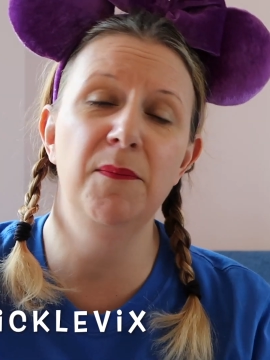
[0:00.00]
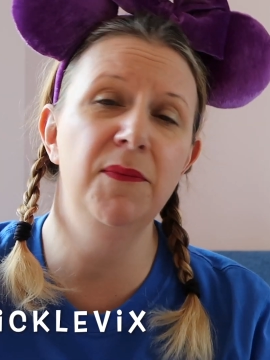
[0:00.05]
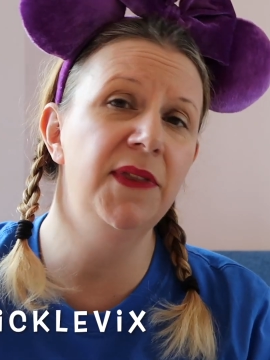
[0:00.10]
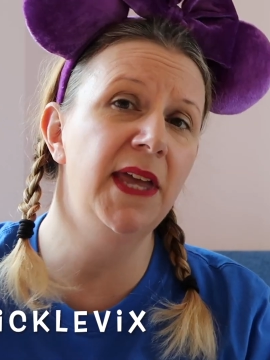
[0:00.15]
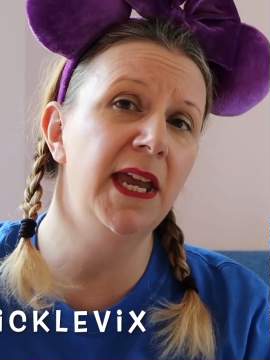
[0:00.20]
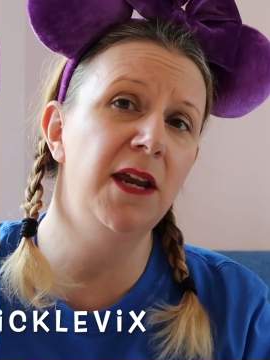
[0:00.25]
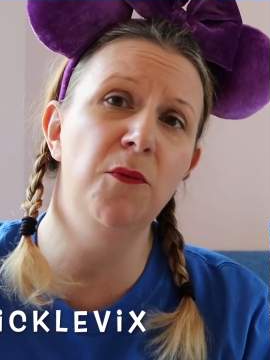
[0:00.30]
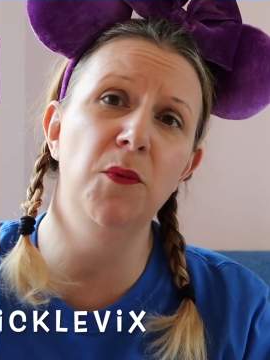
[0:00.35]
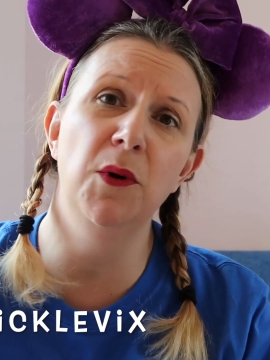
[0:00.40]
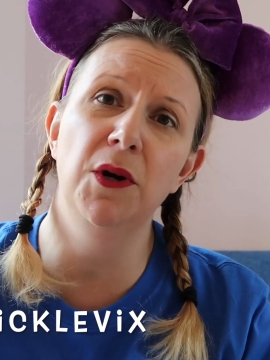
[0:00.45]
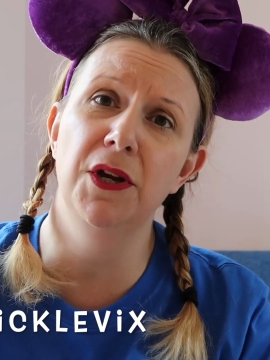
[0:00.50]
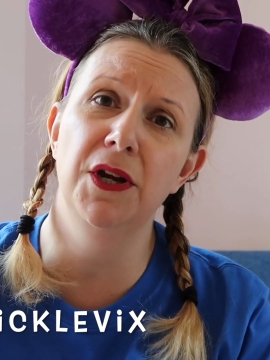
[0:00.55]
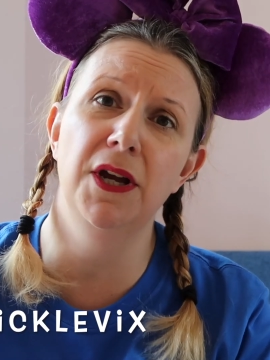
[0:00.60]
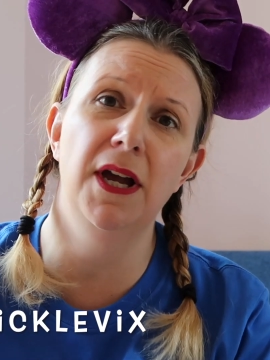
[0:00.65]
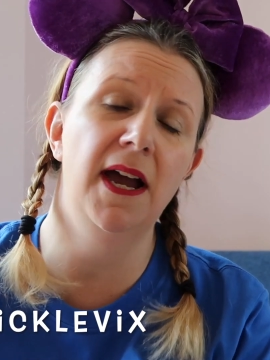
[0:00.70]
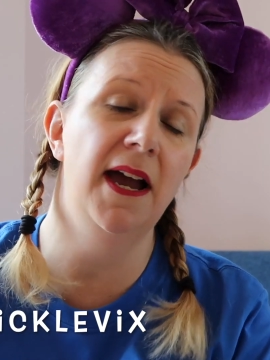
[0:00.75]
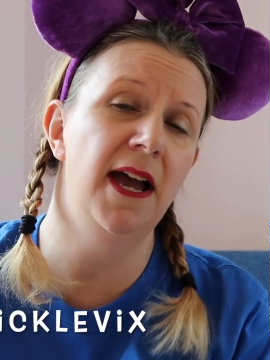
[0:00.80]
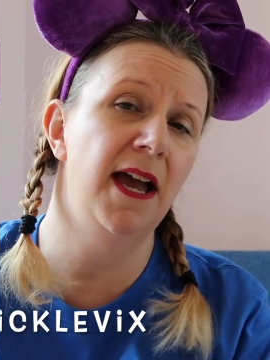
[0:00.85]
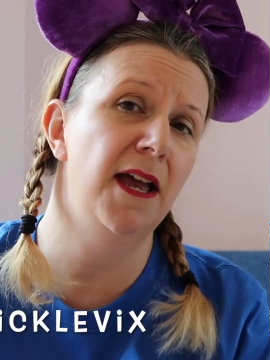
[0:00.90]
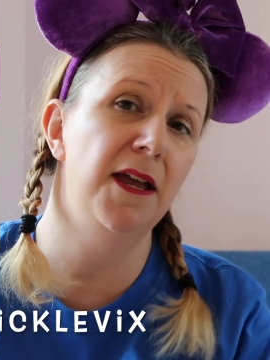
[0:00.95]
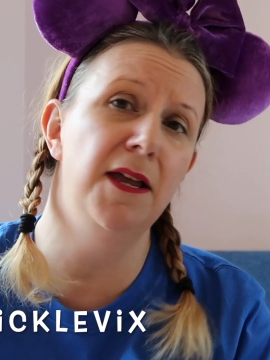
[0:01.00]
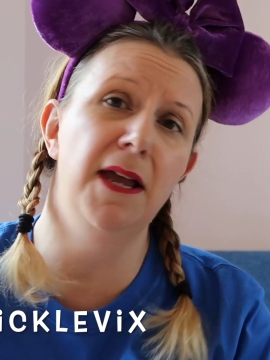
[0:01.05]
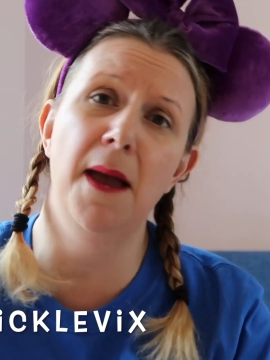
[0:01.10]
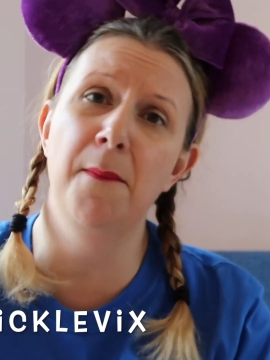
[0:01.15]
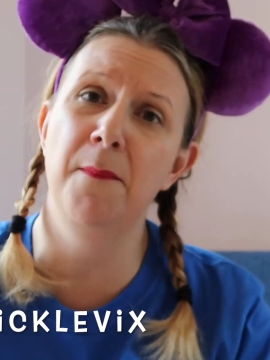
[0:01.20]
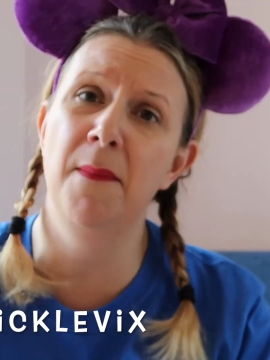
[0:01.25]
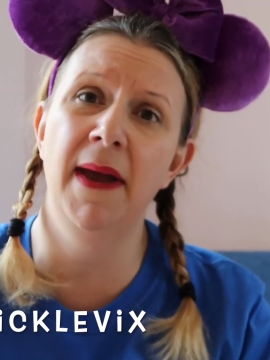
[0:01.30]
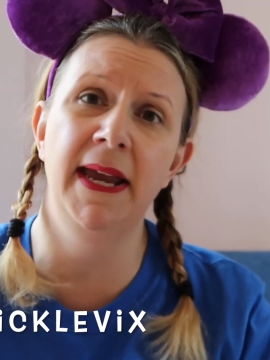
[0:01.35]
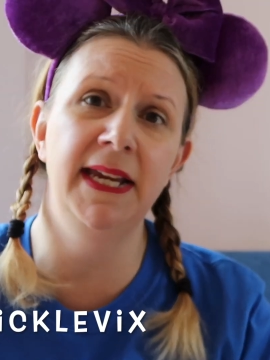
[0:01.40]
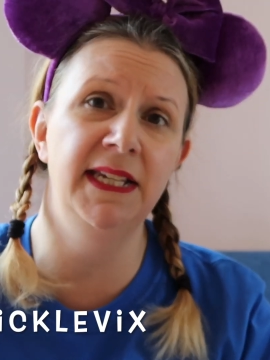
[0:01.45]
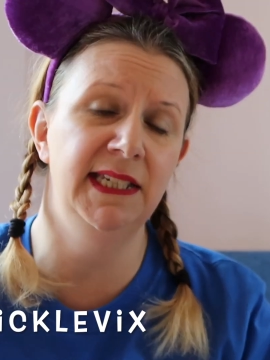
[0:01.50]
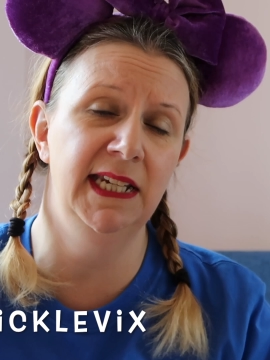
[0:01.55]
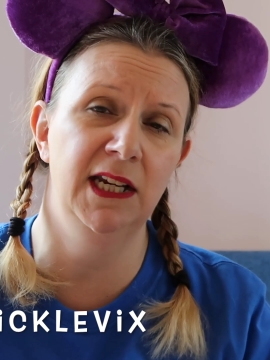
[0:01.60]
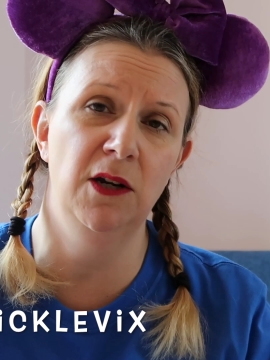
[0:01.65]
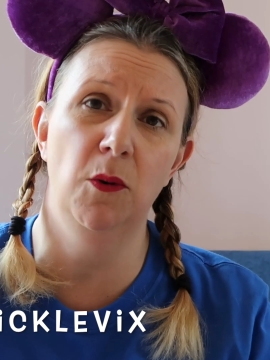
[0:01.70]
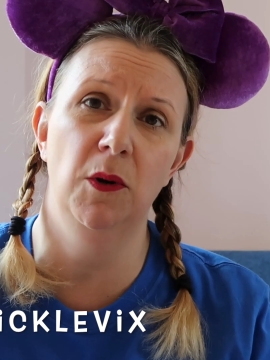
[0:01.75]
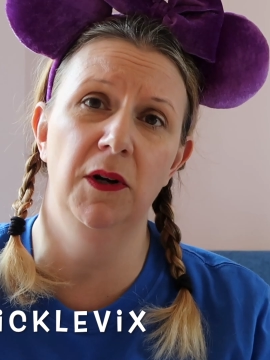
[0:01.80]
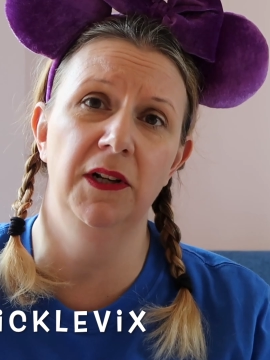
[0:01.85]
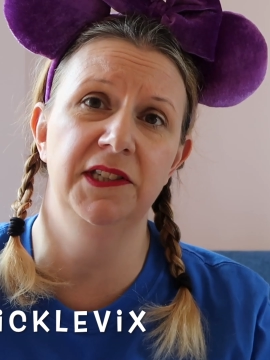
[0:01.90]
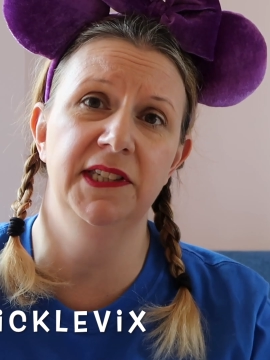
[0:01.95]
They were amazing
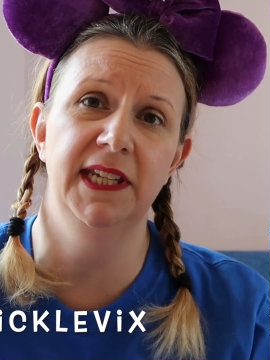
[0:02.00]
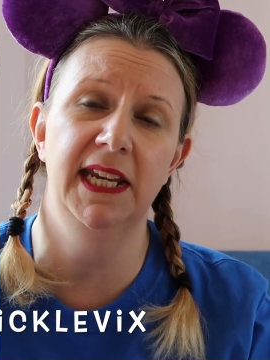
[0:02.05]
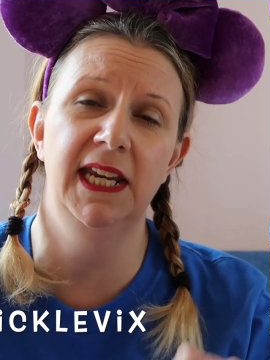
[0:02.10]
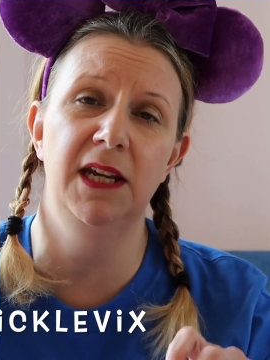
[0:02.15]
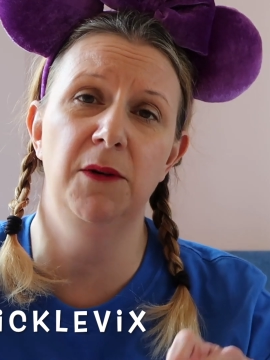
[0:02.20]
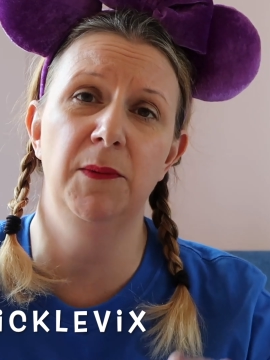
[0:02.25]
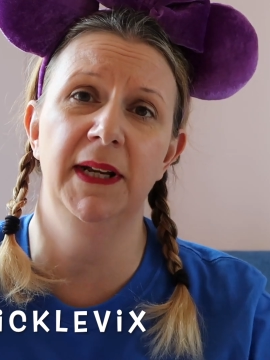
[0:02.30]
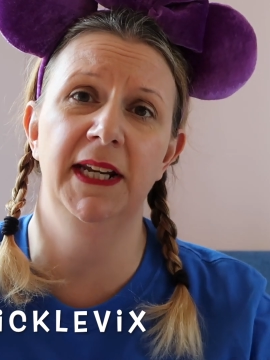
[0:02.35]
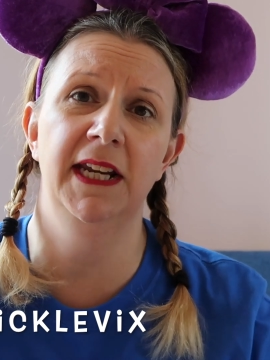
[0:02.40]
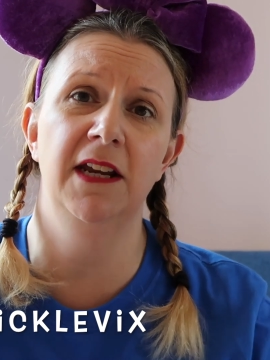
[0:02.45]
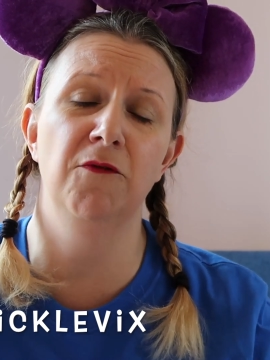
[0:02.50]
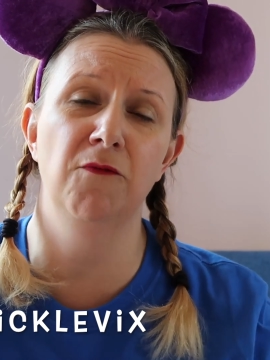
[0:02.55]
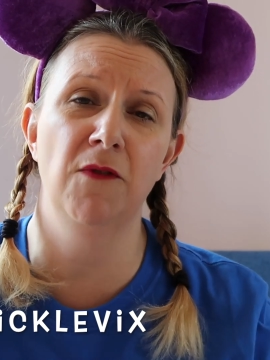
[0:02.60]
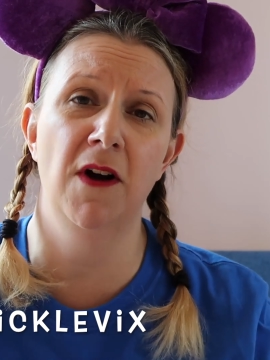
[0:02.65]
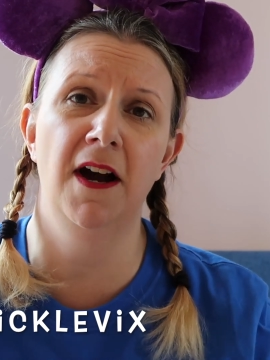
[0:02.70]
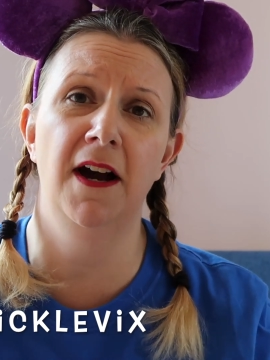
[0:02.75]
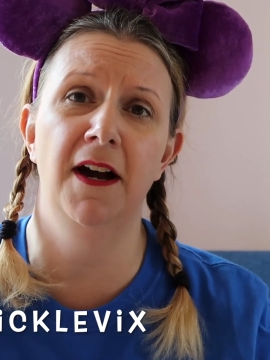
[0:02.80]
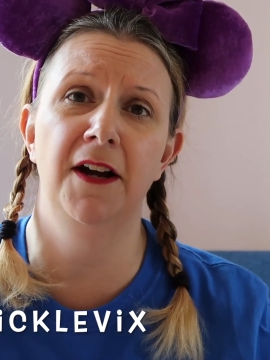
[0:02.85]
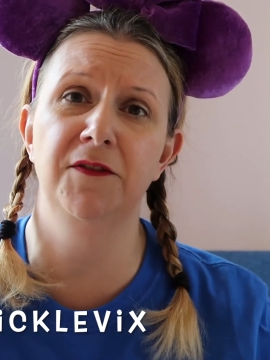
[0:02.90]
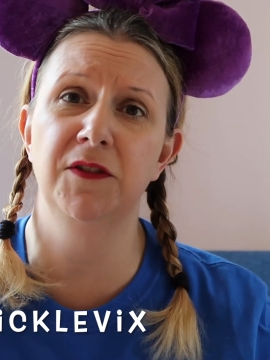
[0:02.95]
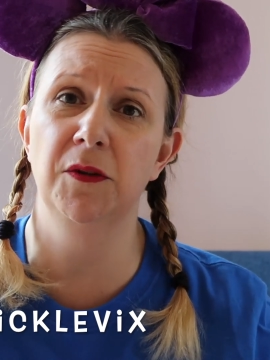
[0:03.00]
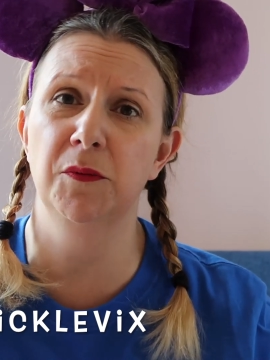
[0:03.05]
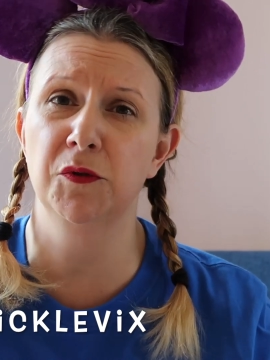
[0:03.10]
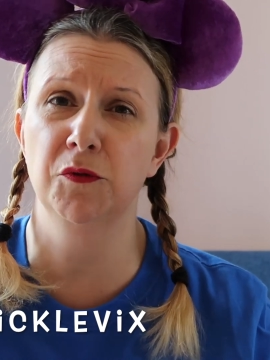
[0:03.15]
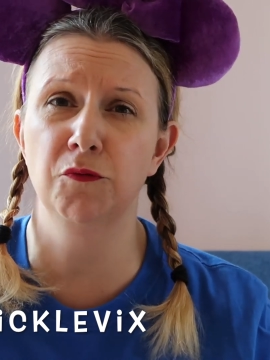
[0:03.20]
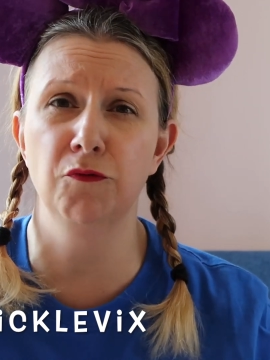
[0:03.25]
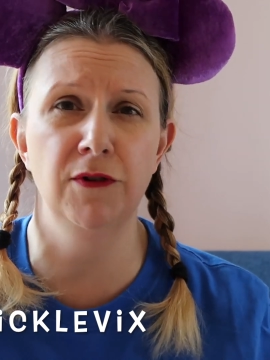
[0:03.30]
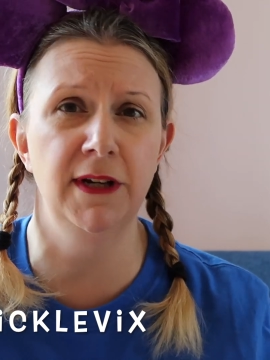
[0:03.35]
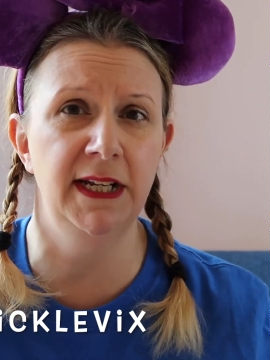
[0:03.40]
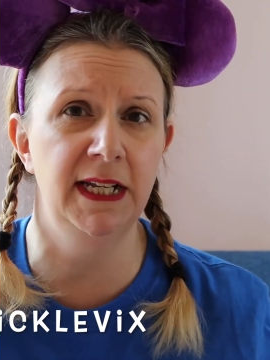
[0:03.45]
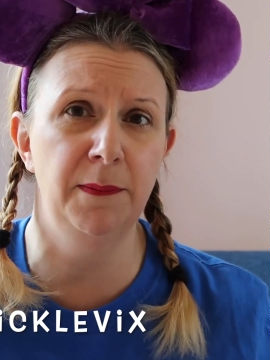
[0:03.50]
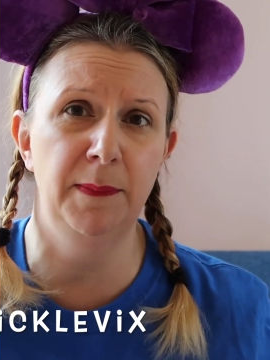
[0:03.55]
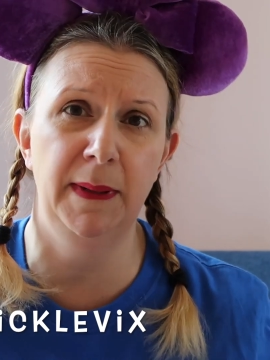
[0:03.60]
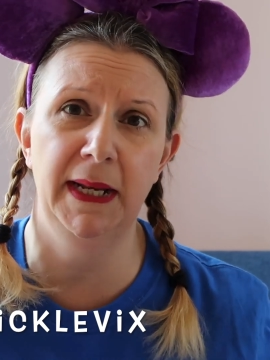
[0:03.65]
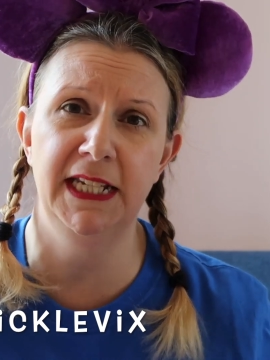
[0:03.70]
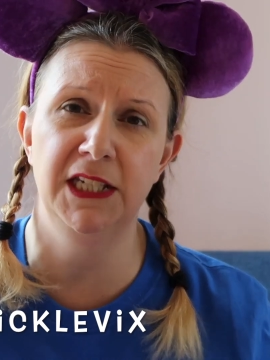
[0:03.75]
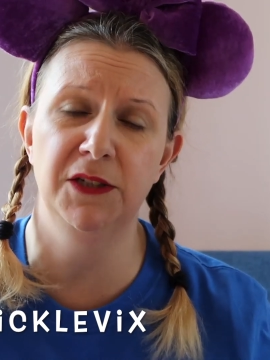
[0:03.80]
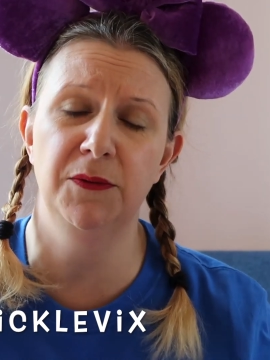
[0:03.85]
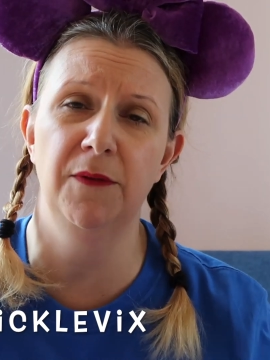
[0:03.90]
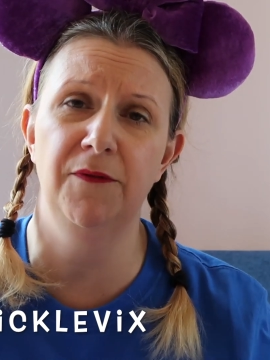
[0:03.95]
quality when it arrived. I was really
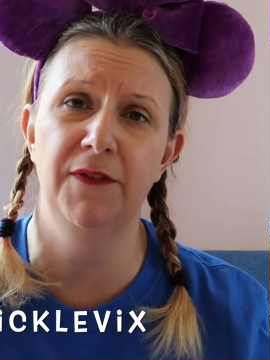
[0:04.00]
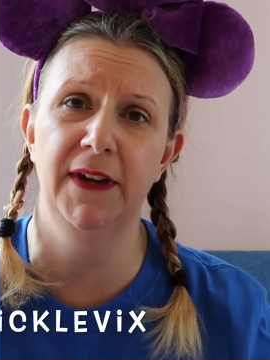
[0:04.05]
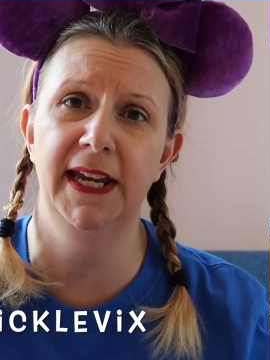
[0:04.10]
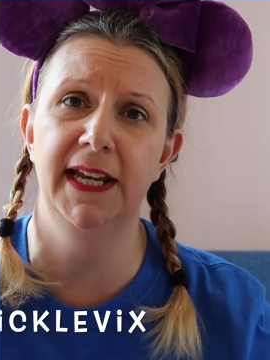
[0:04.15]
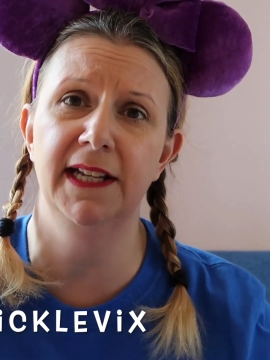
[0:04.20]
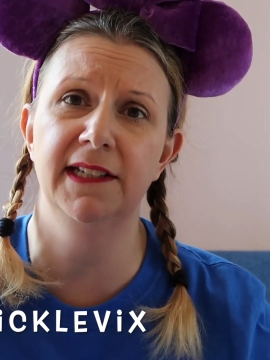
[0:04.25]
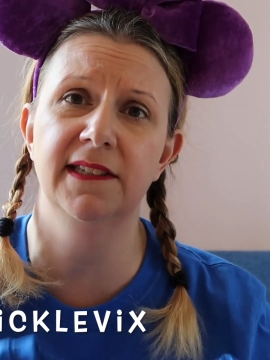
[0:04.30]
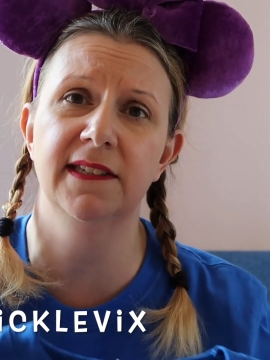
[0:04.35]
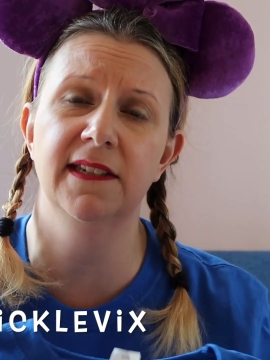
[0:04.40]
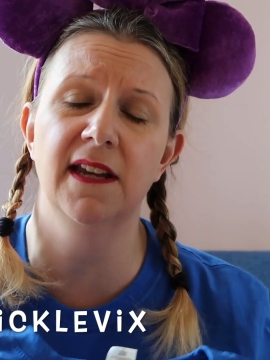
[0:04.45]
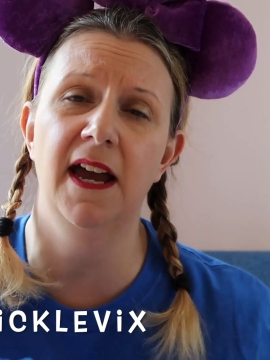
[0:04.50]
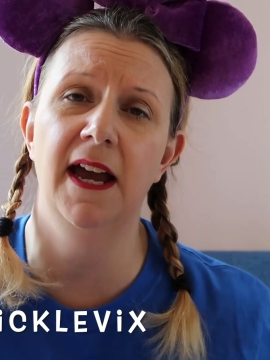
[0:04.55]
pleased with it.